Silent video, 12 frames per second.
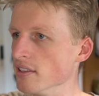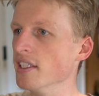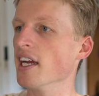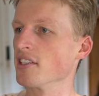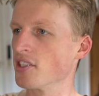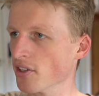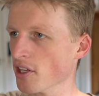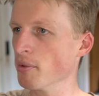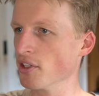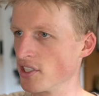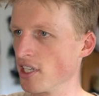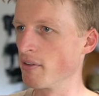Yes, only the
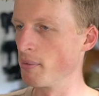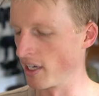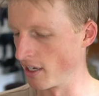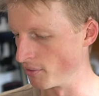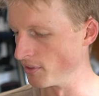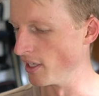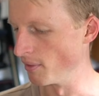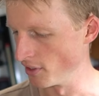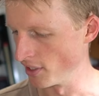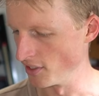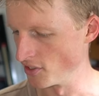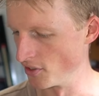motor shaft about half. Yeah,
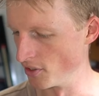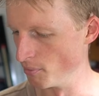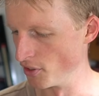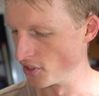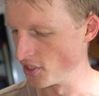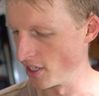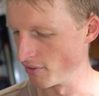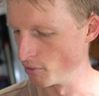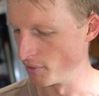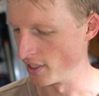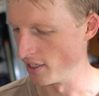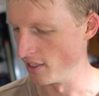okay. So the motor shaft
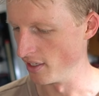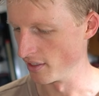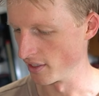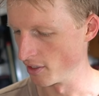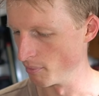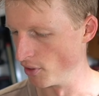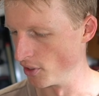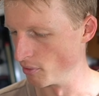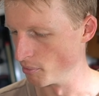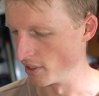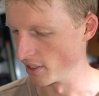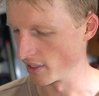would be here, and like the motor
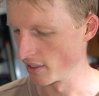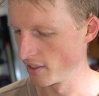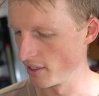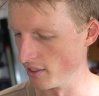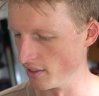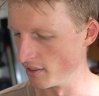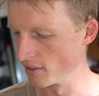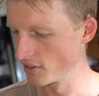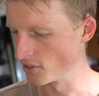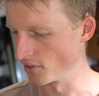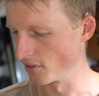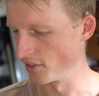would be like here,
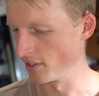sort of